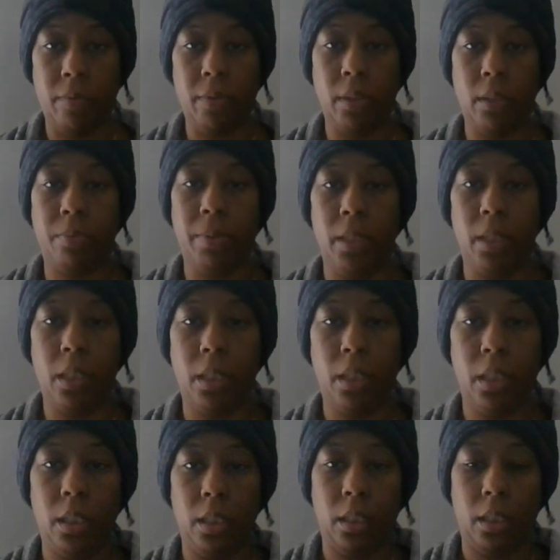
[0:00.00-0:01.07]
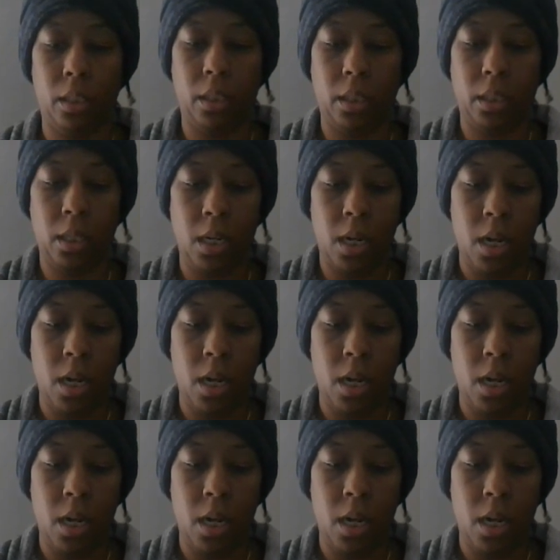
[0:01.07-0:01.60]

Let's put in here